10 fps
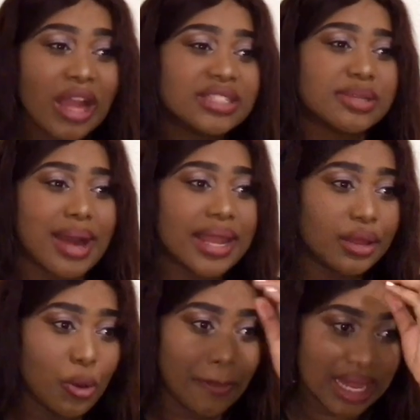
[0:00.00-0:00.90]
At the banana
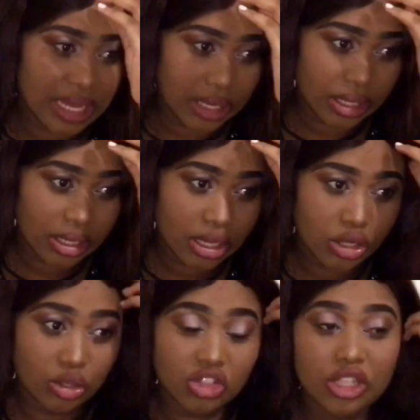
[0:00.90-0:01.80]
game Monday,
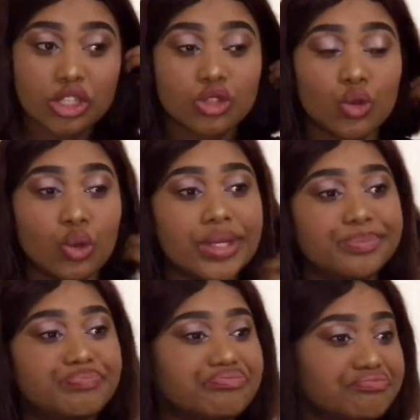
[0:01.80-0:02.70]
no chase
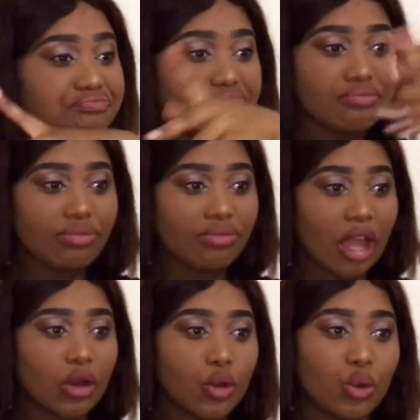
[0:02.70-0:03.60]
schooling.
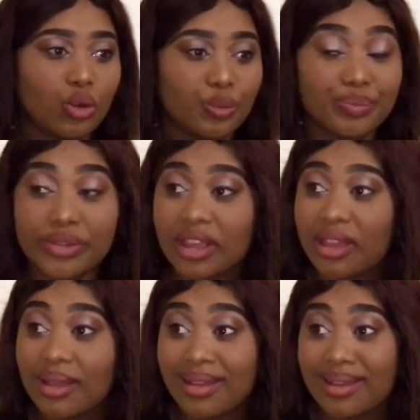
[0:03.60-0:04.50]
Cool.
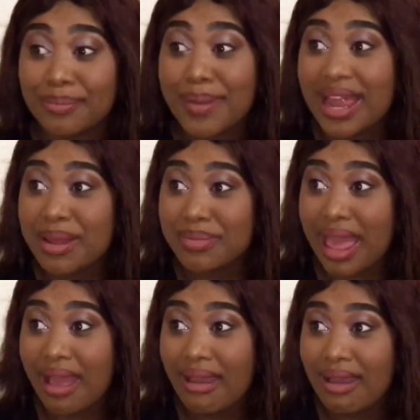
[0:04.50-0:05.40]

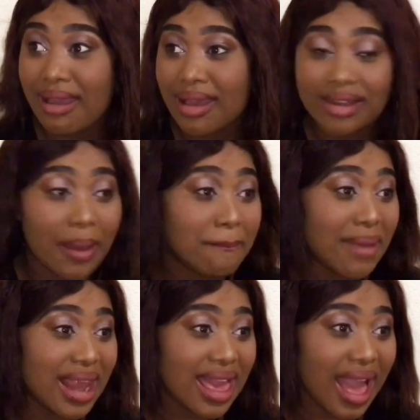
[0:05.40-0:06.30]
Banana,
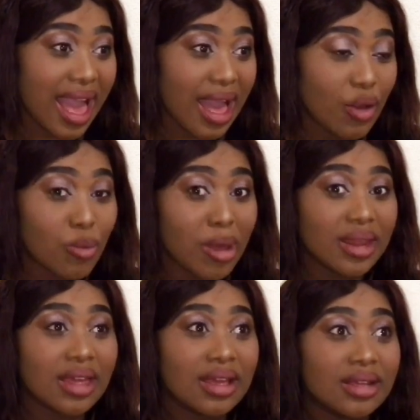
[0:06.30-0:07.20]
dambalega,
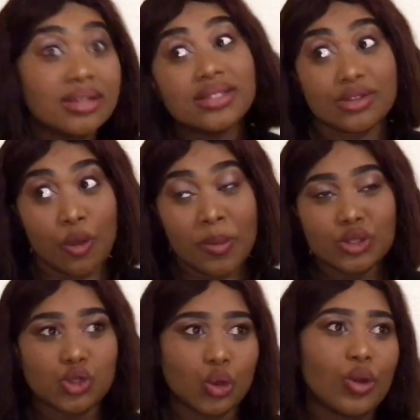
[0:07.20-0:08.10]
ubone. Come
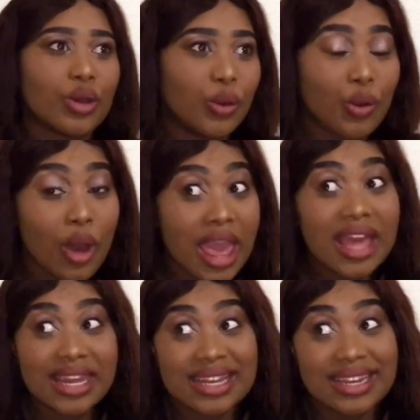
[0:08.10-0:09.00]
and solve yo.
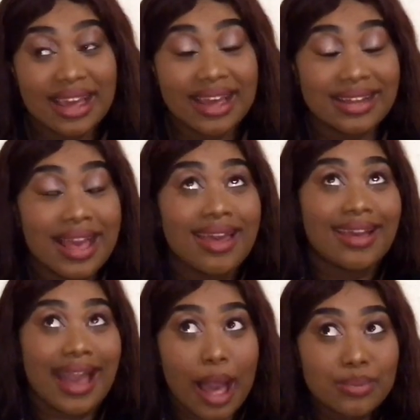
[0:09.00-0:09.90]
Hey, ding,
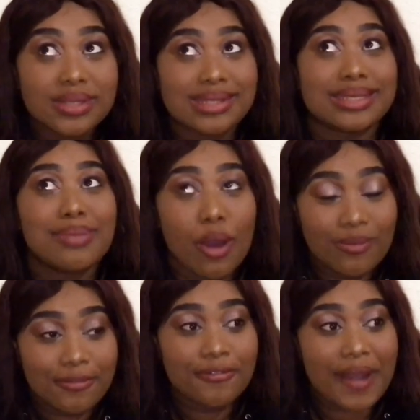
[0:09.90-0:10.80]
gamziba
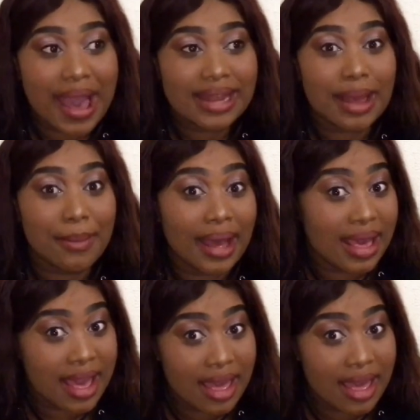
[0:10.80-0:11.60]
umfana ma.